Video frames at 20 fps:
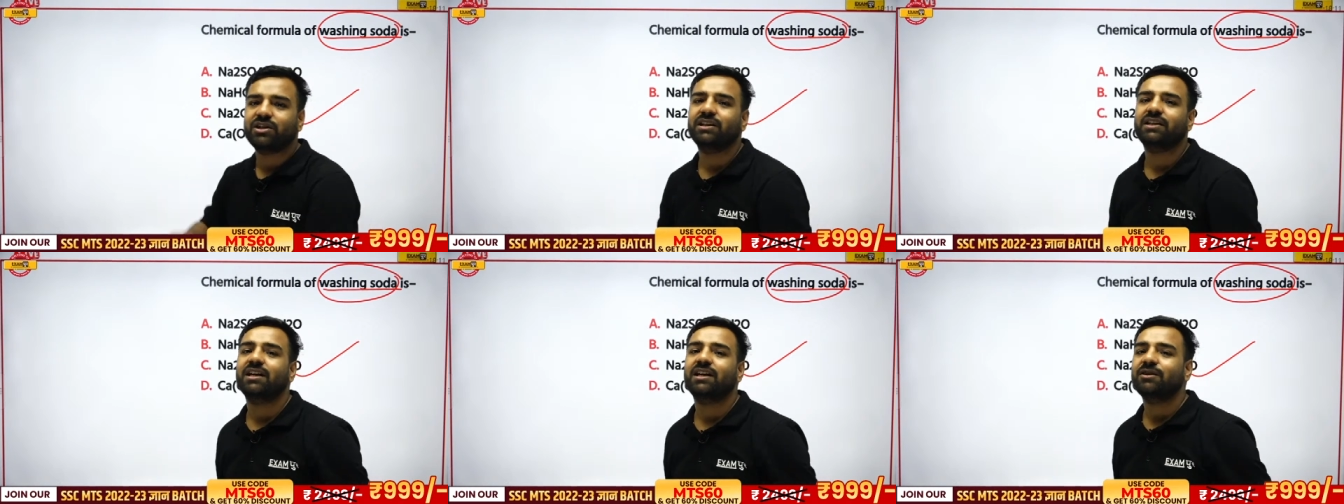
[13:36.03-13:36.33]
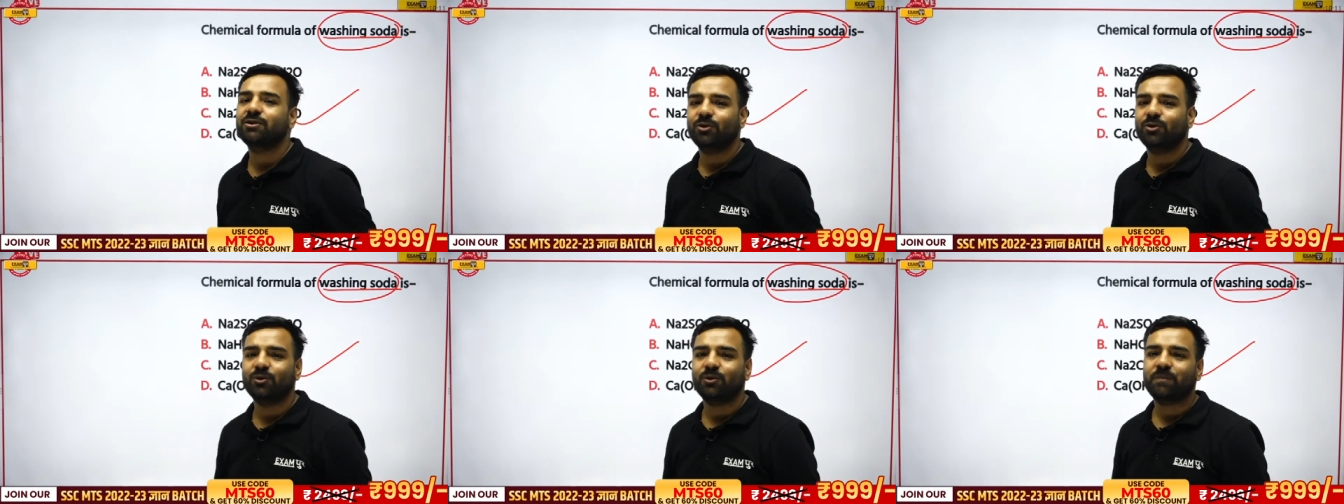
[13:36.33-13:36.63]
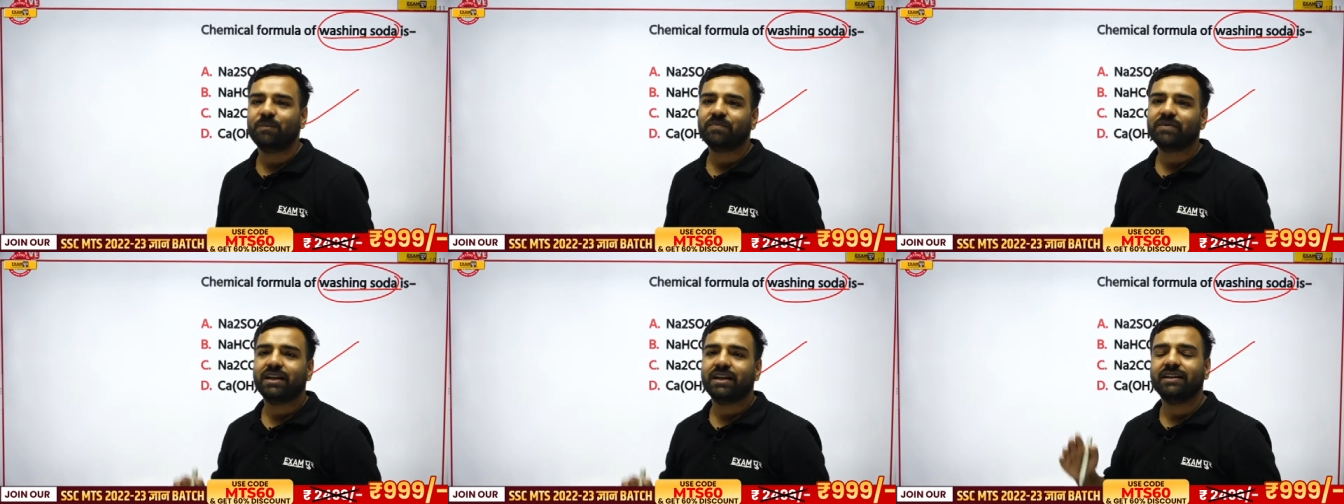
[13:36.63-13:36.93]
and we'll be
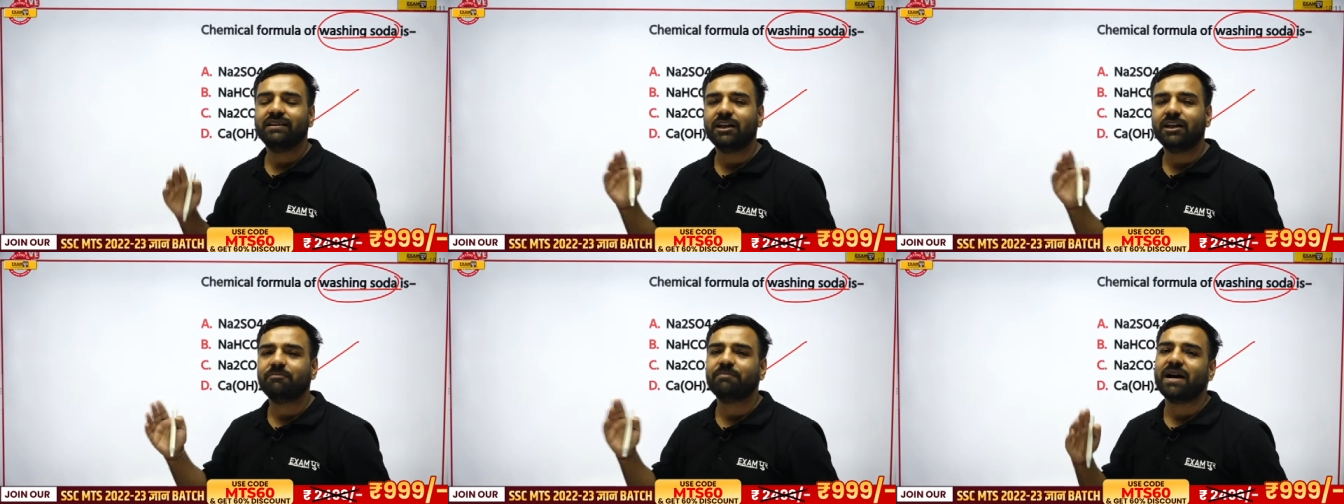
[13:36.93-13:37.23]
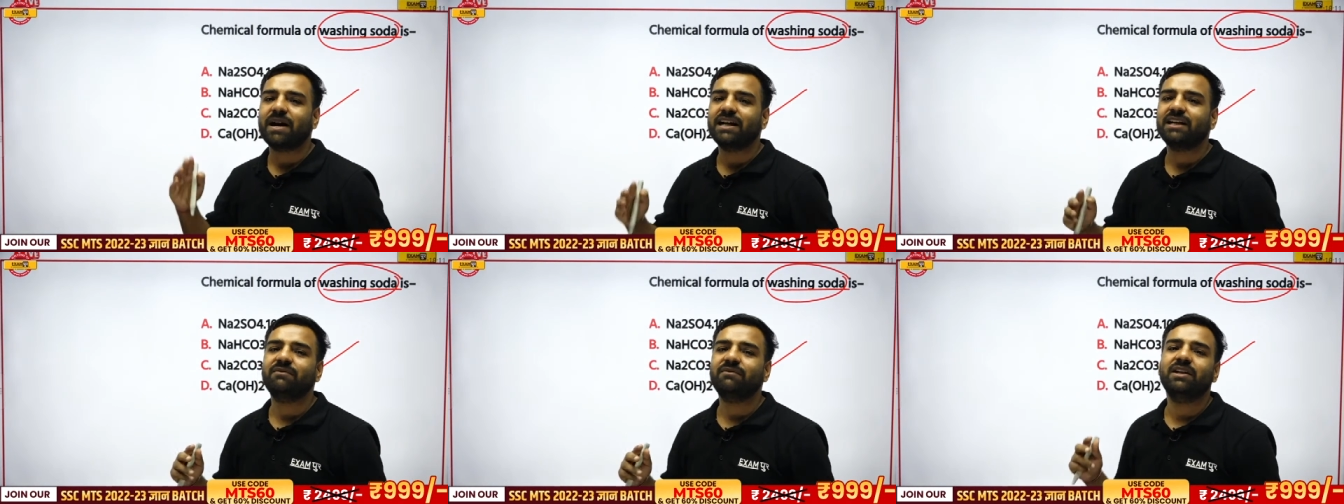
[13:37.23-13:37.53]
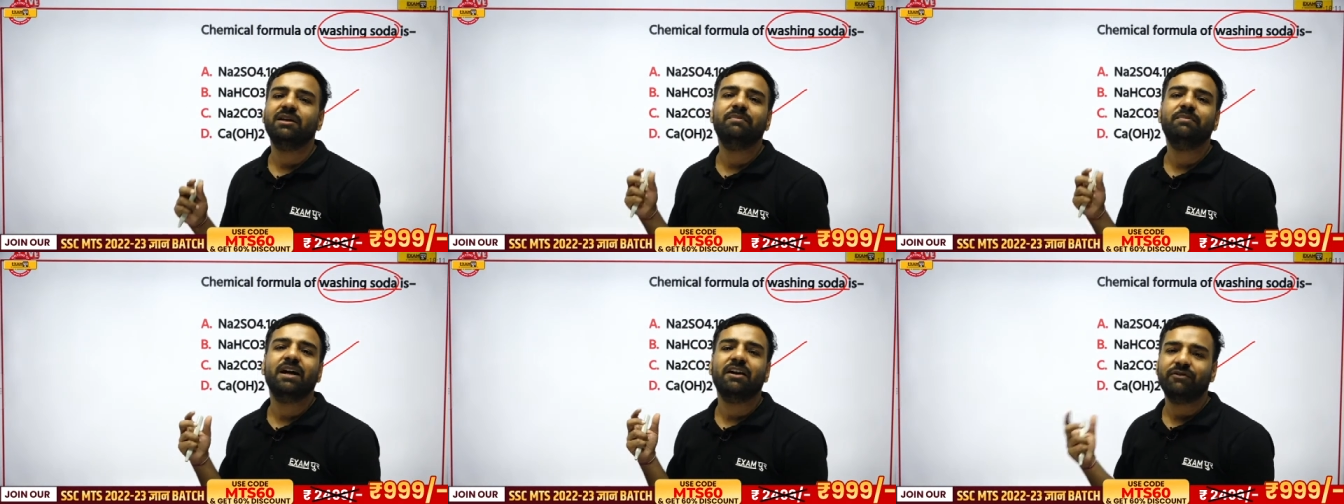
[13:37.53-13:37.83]
washing there? No.
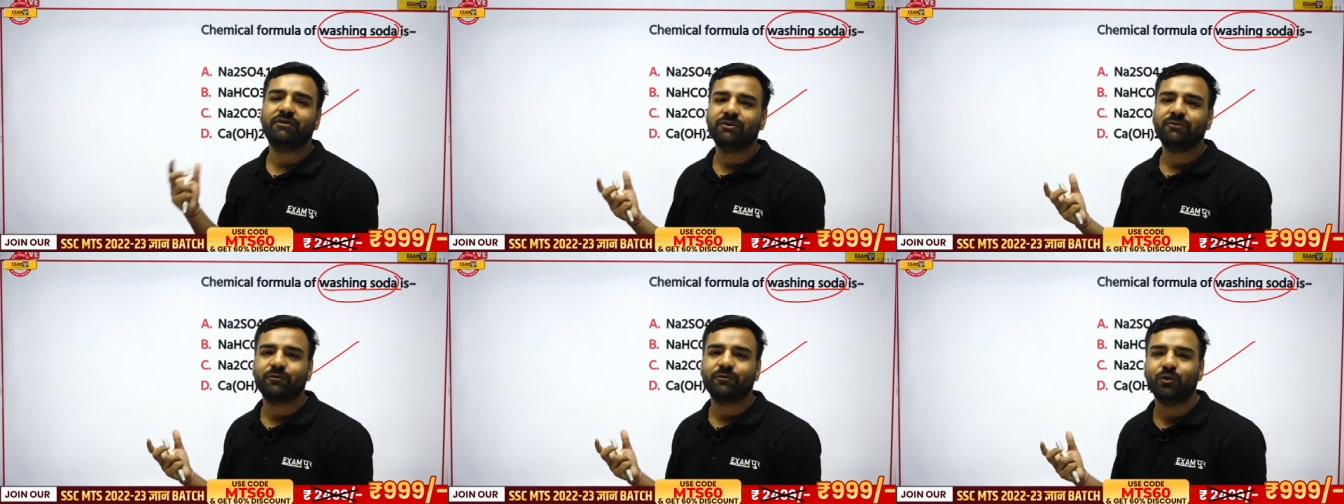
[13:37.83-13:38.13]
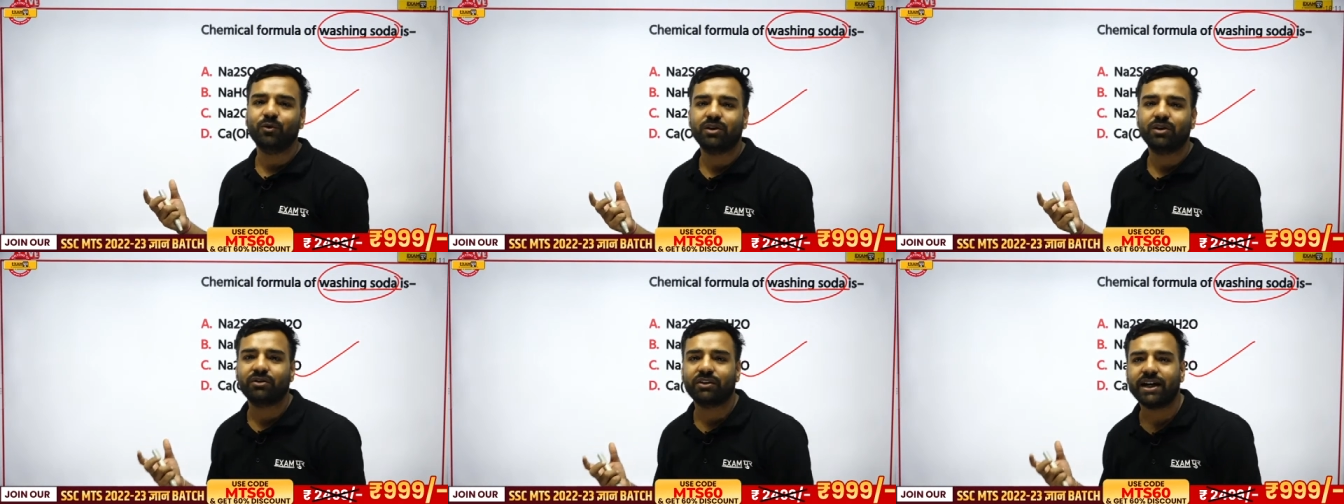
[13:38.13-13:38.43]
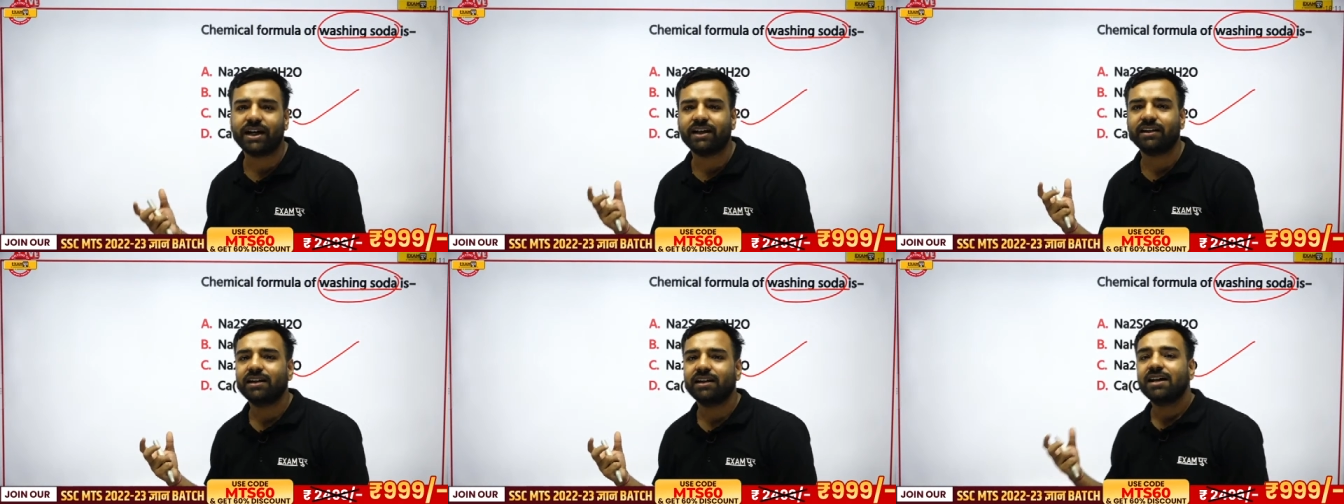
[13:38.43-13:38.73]
In that party, we'll be
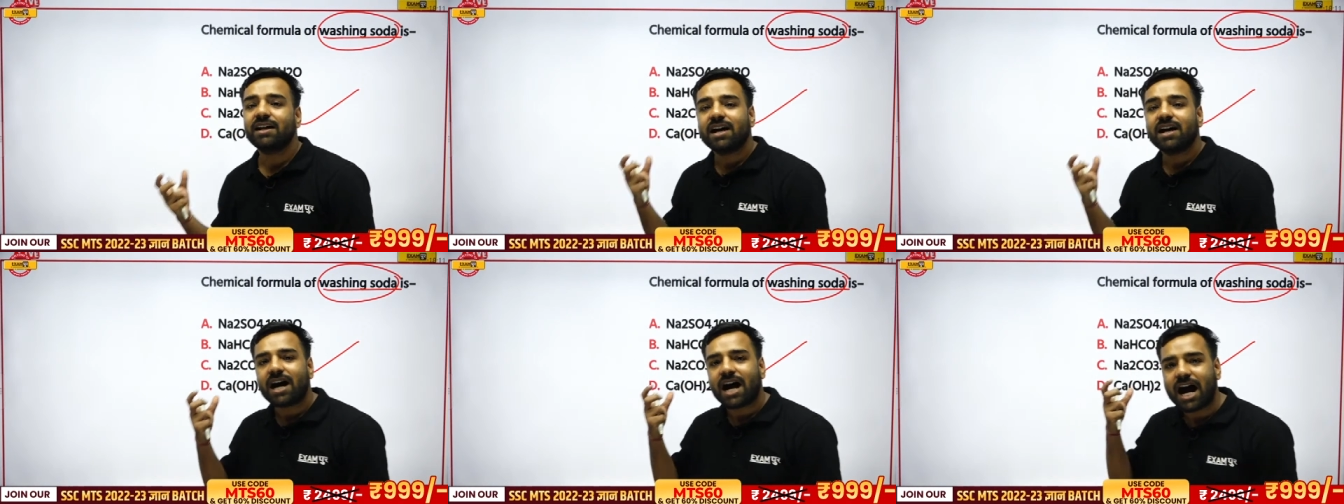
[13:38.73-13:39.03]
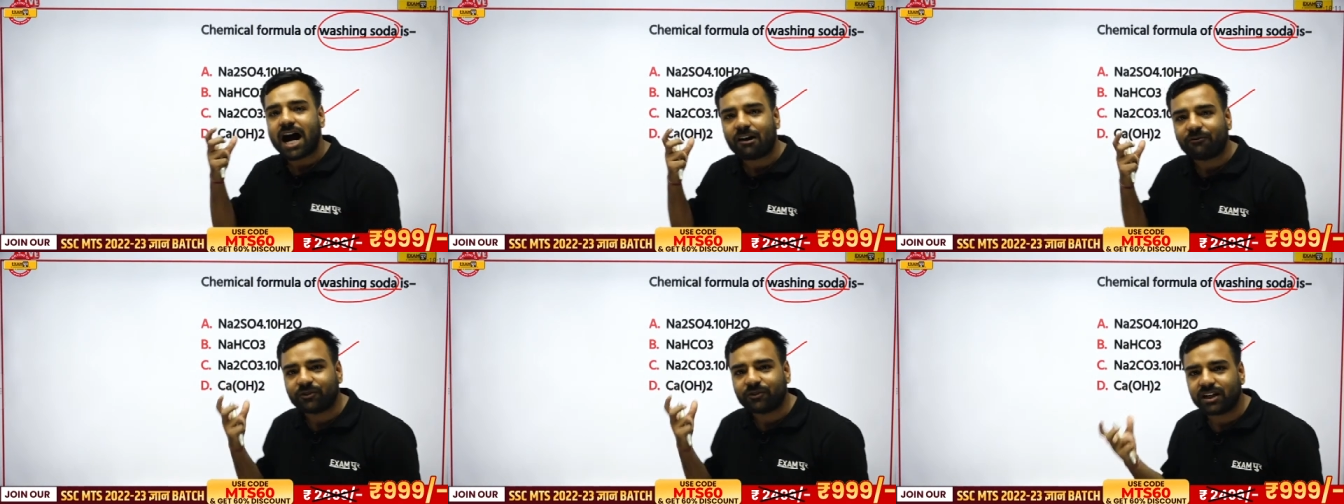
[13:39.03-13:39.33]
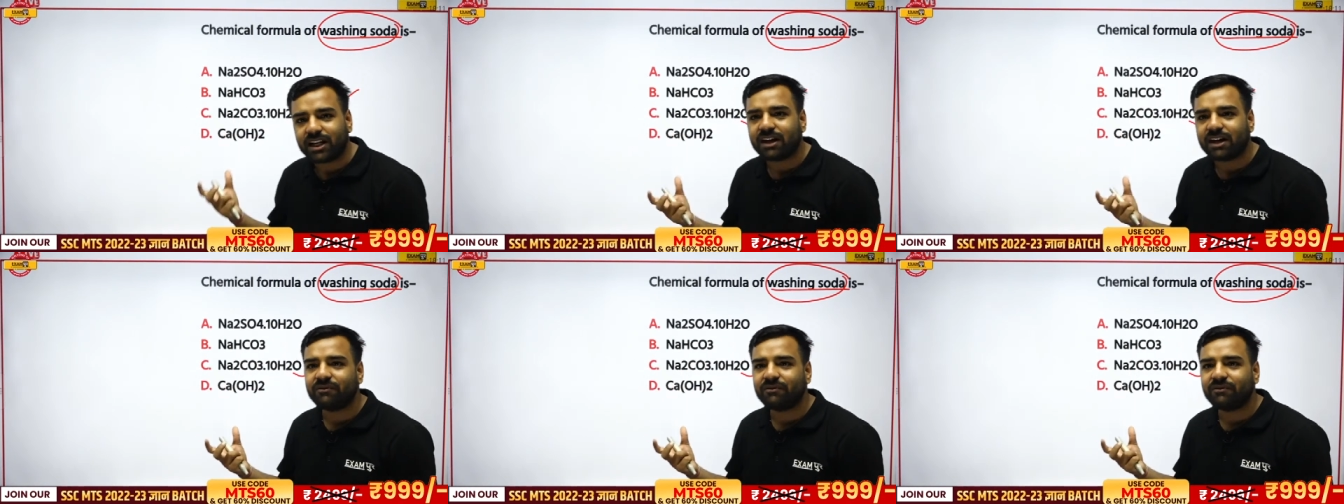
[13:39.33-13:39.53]
having food, right?